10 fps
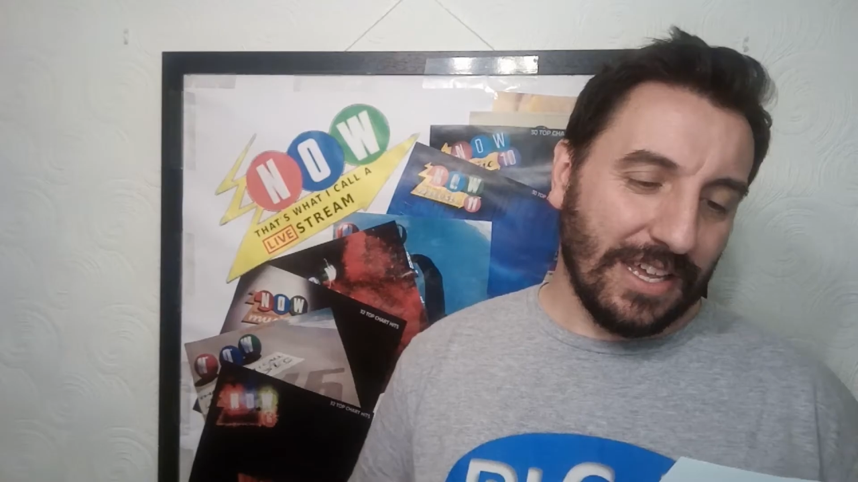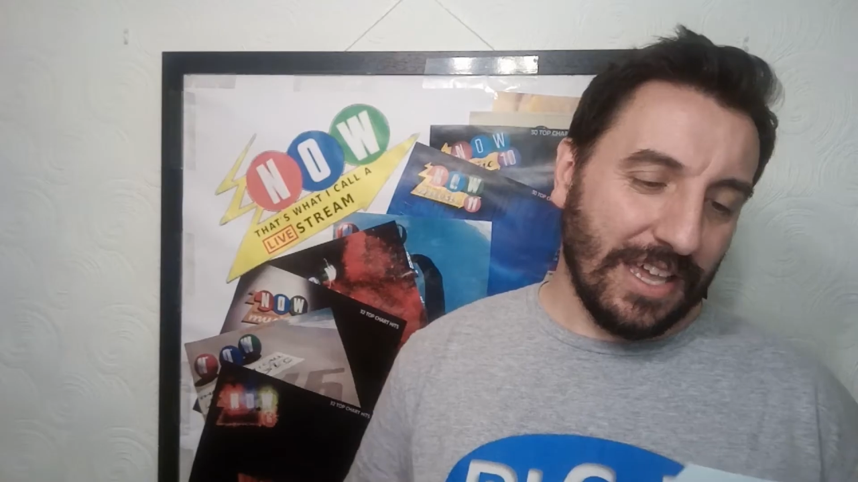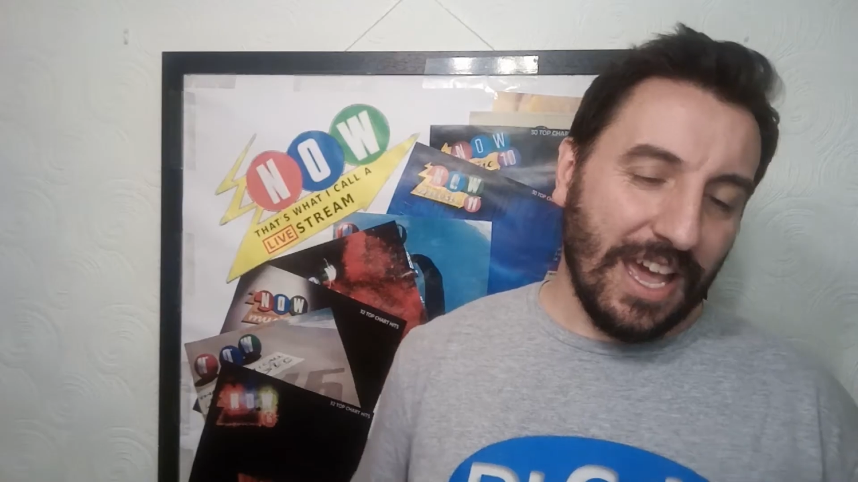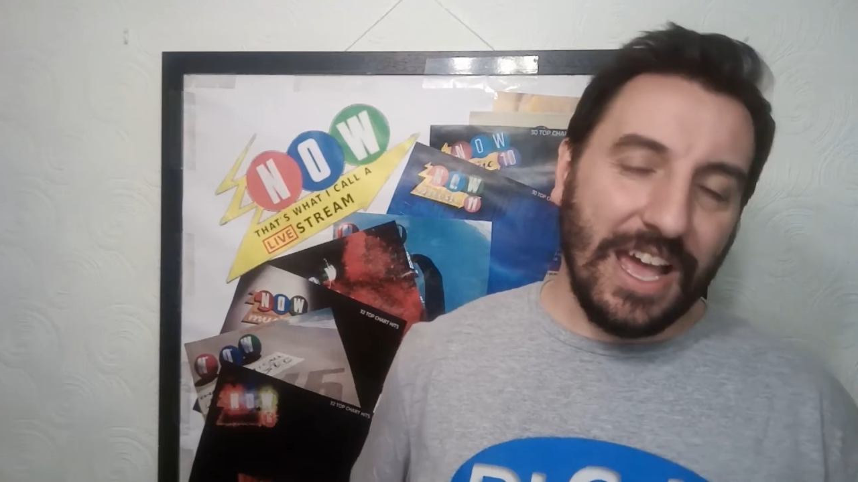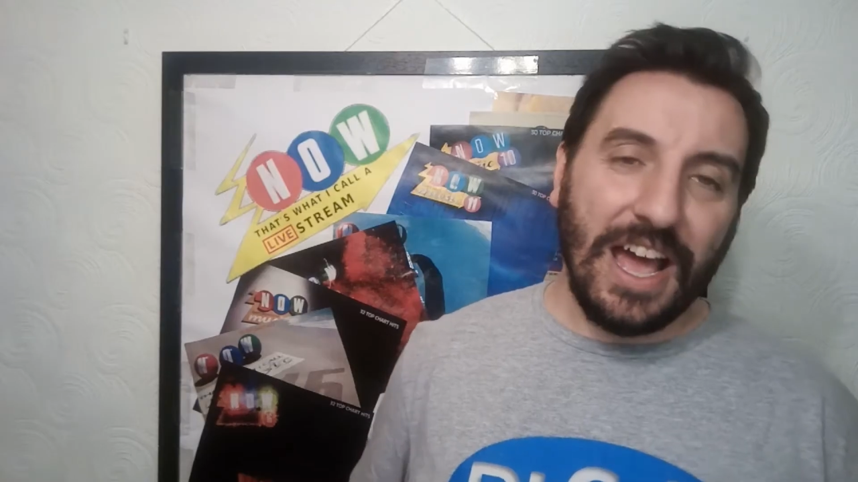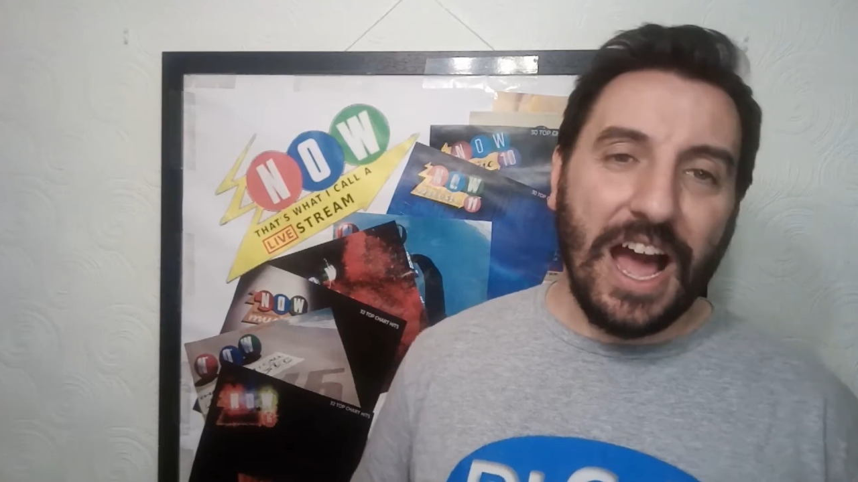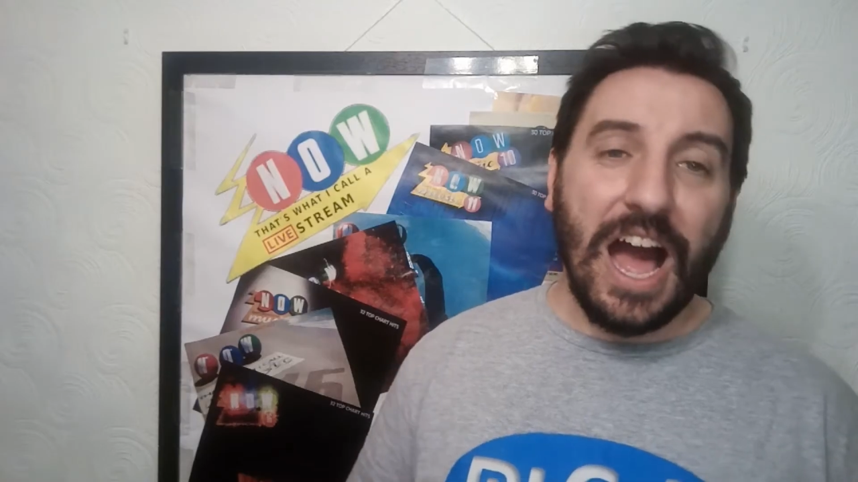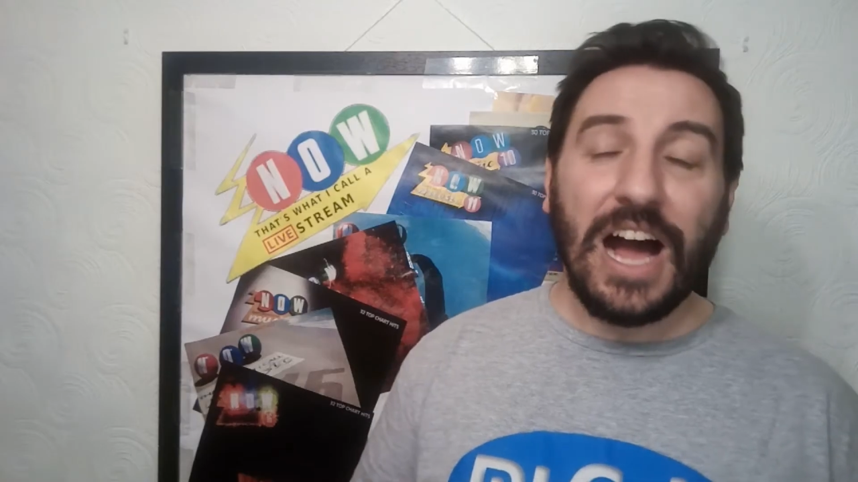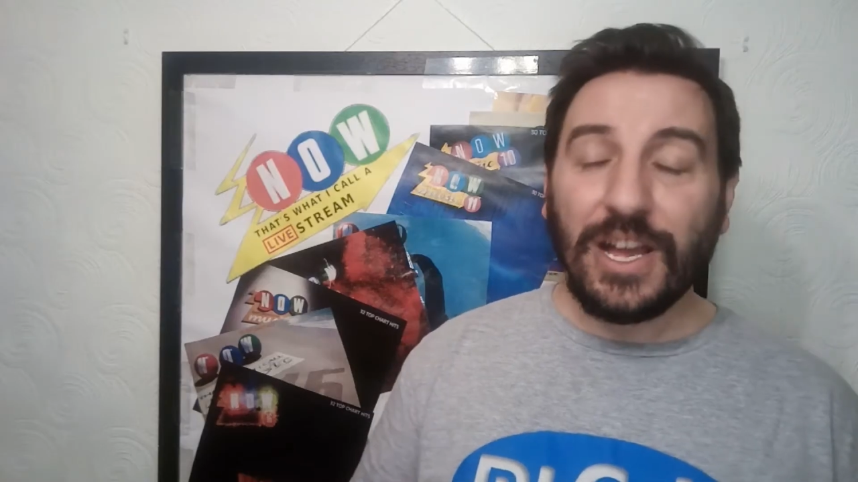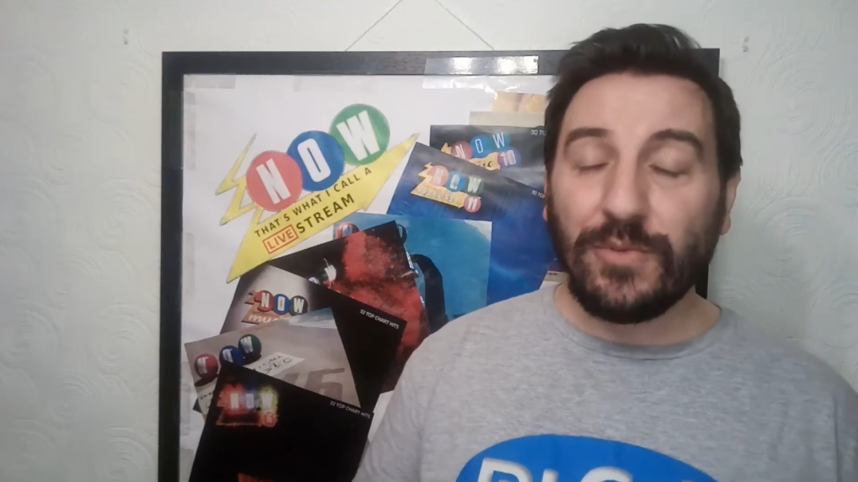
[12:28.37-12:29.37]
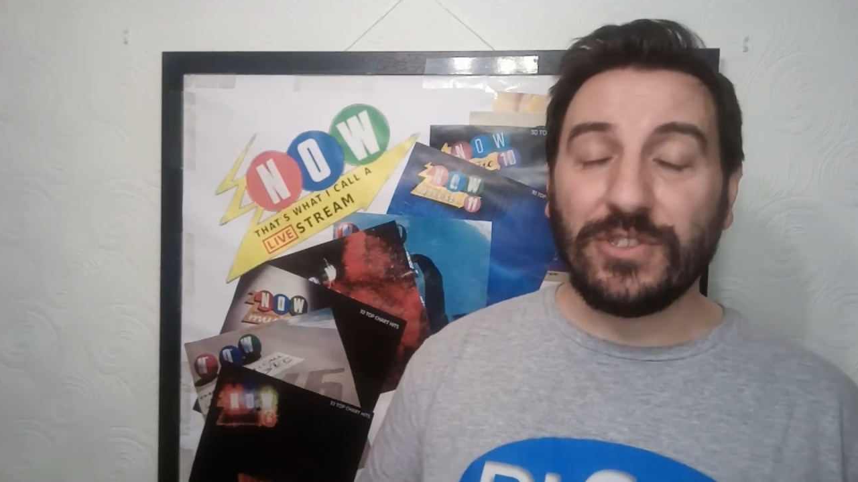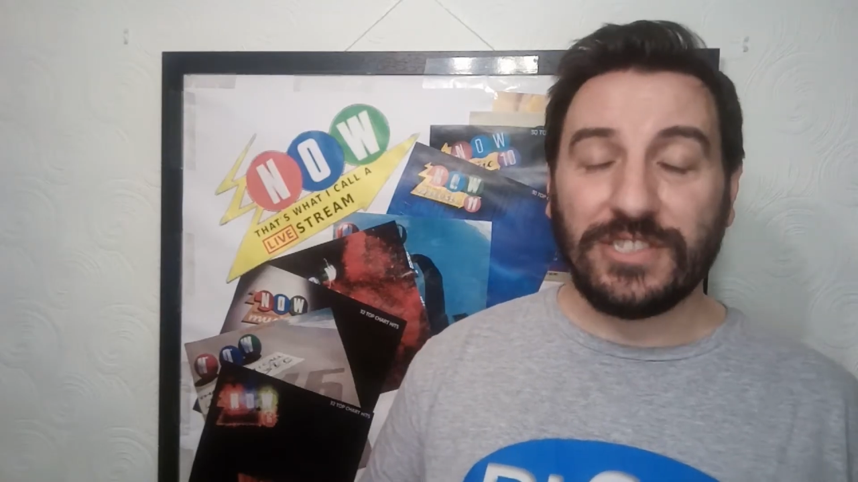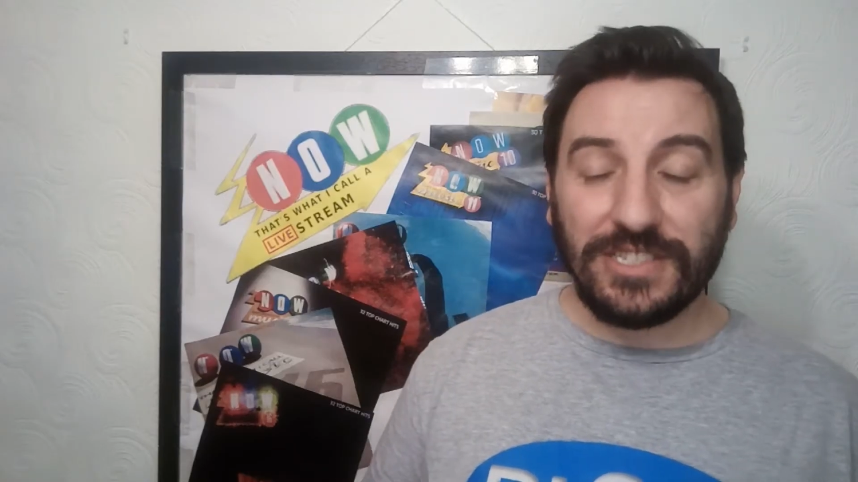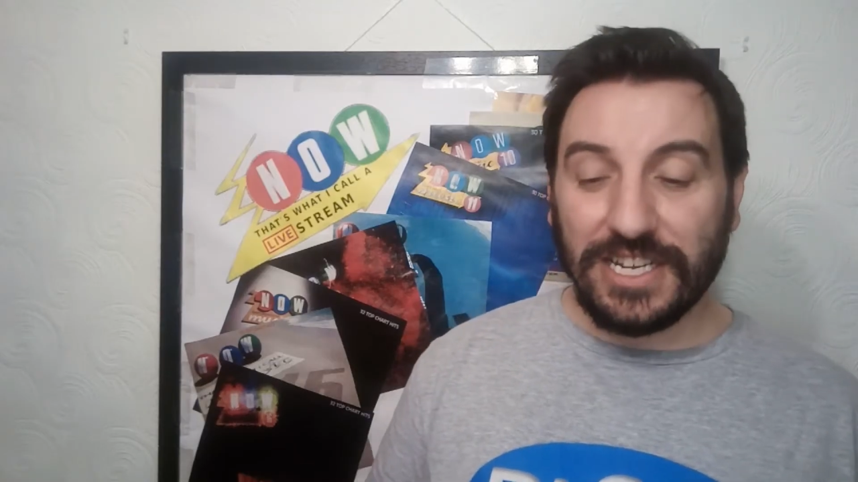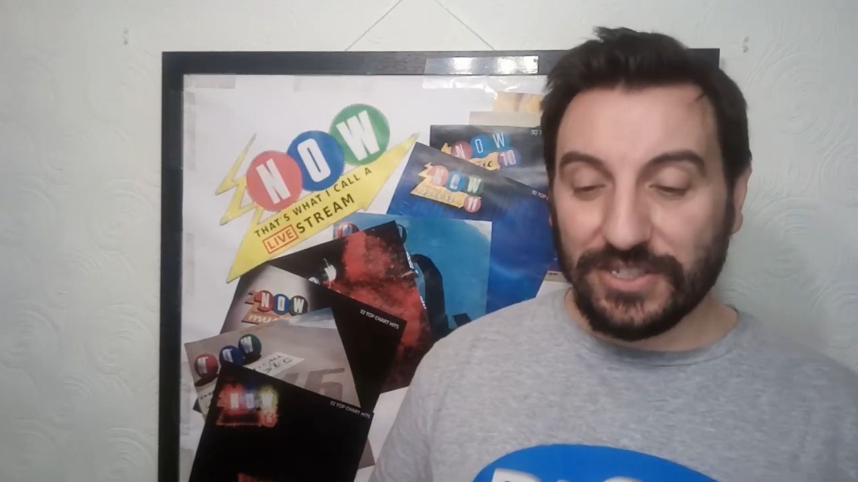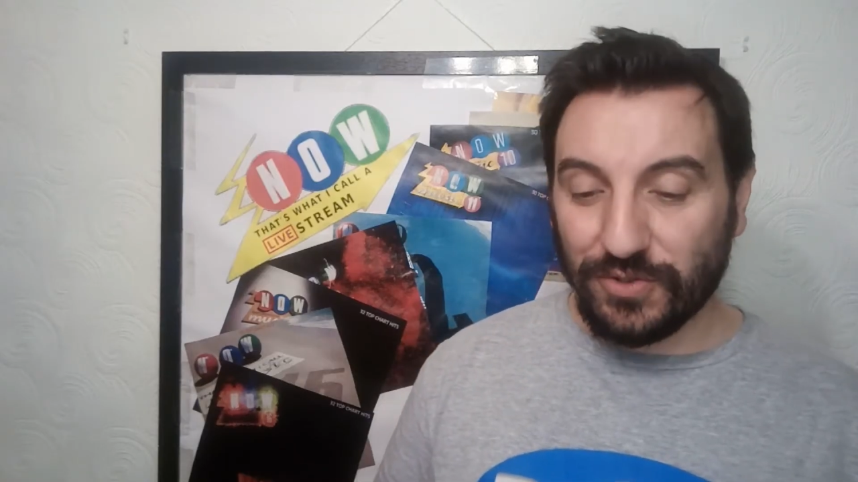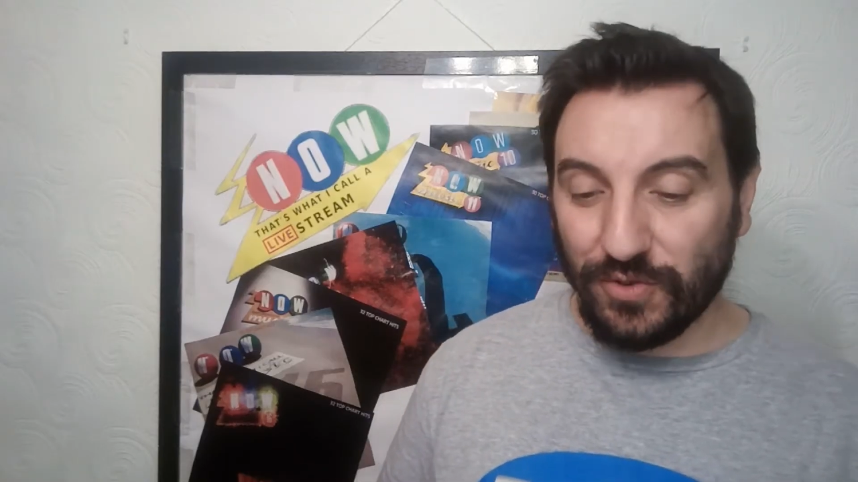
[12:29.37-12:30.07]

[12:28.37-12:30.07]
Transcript: Yeah, I would suggest